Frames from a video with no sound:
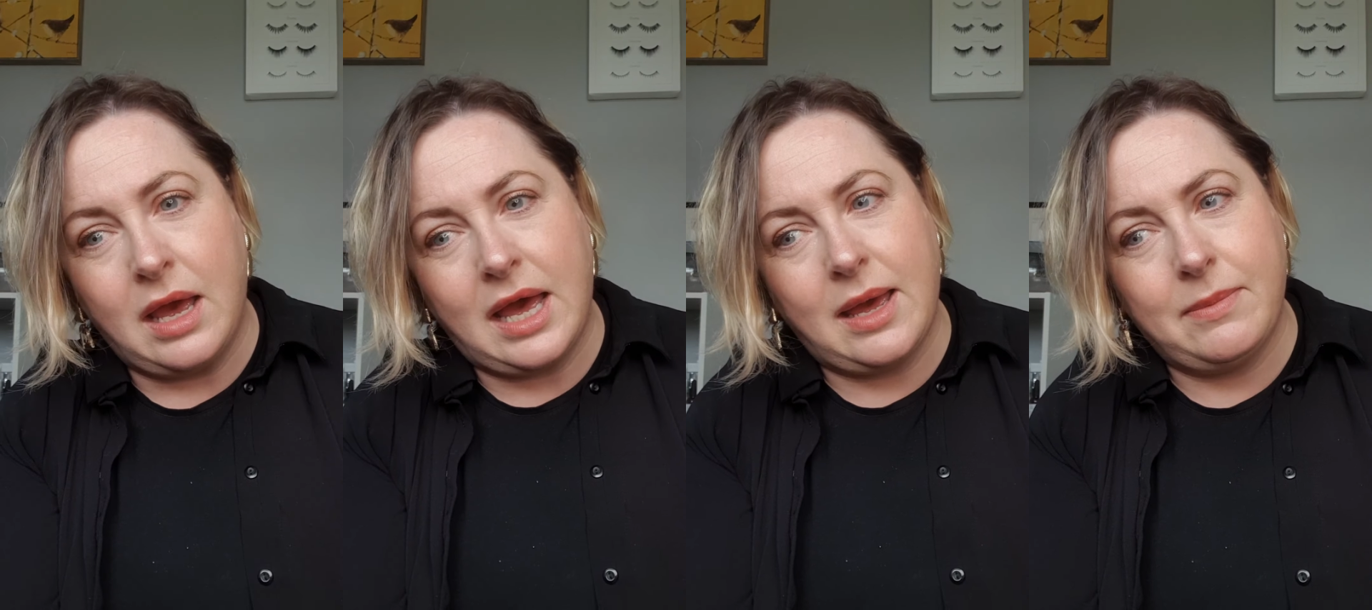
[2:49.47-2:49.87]

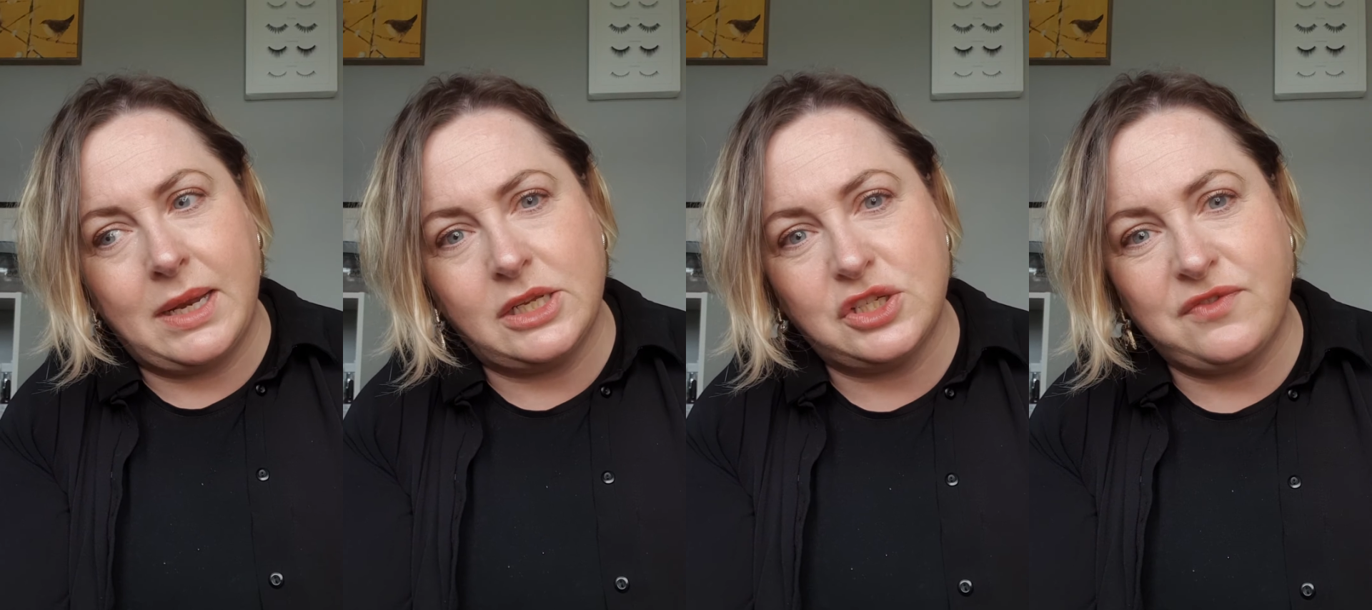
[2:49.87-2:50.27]
And
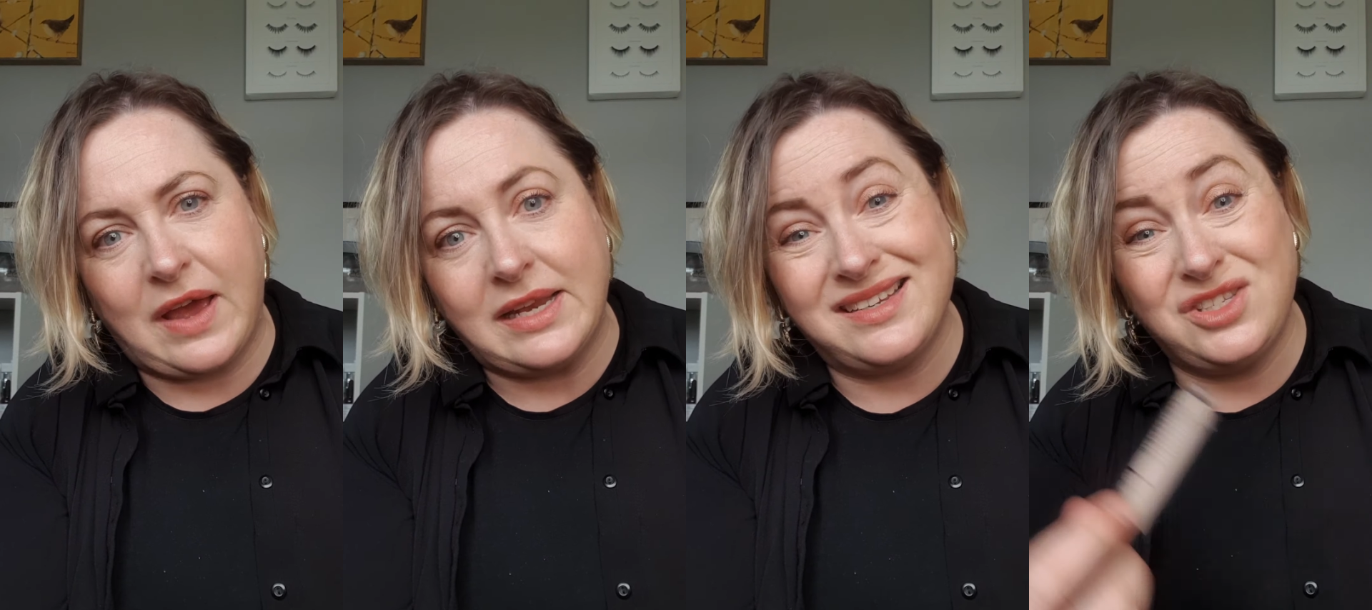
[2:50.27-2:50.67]
I just
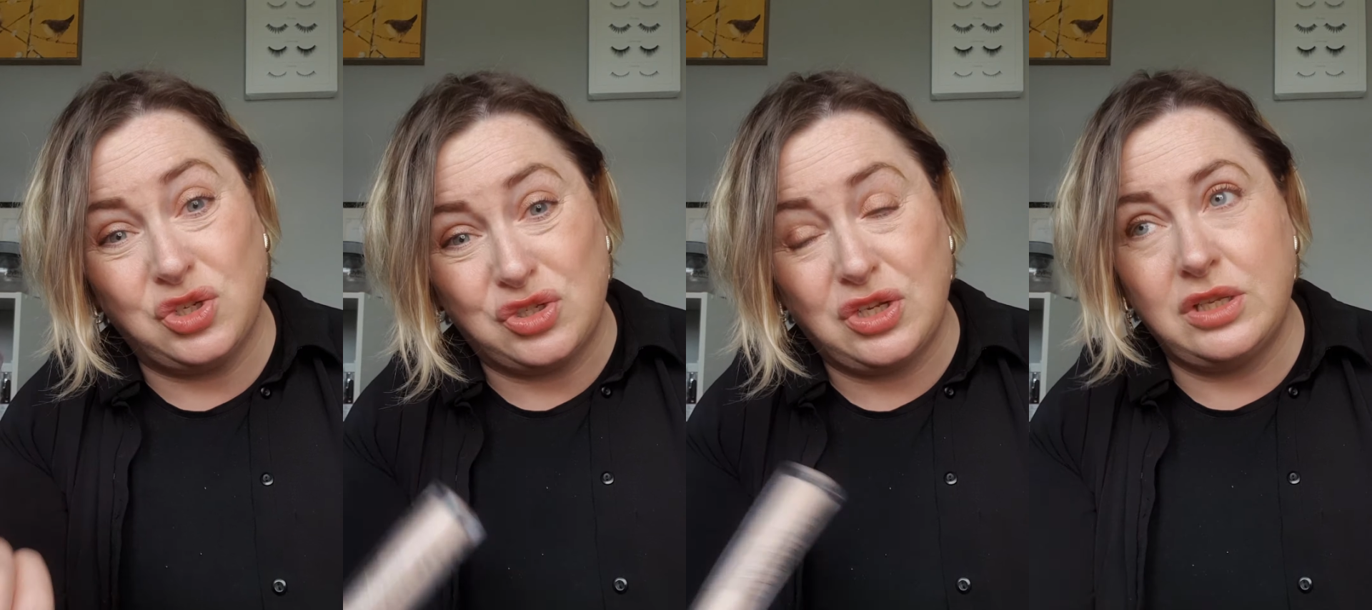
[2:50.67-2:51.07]
find it
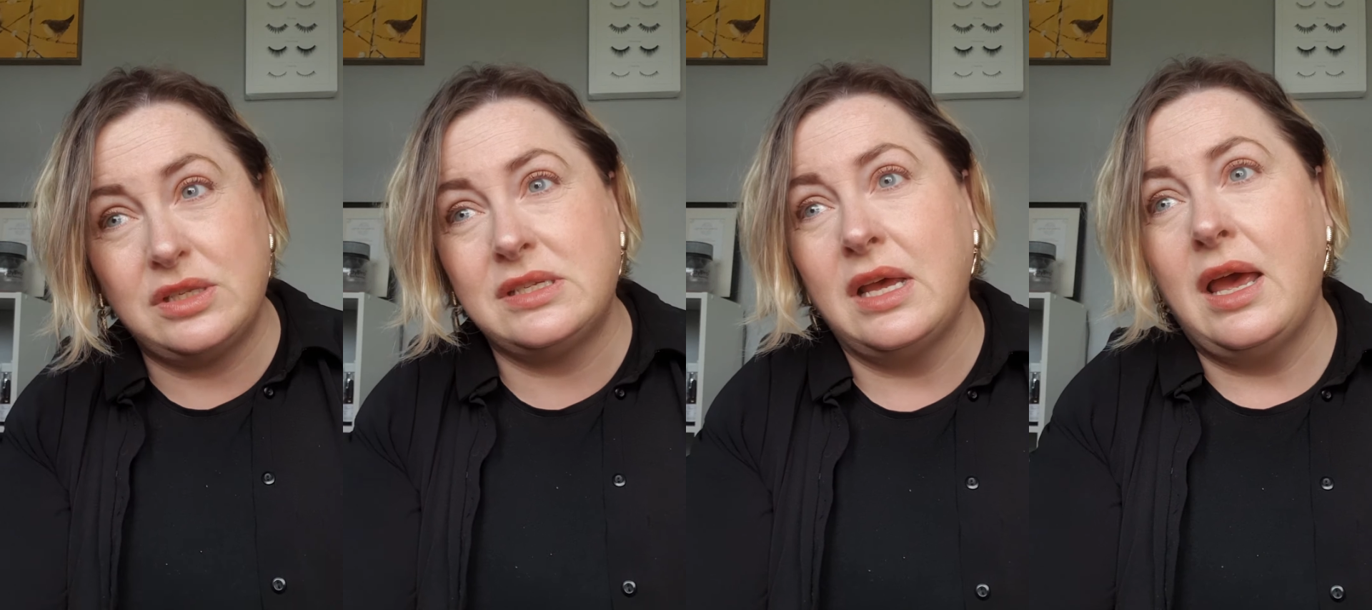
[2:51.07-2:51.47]
doesn't,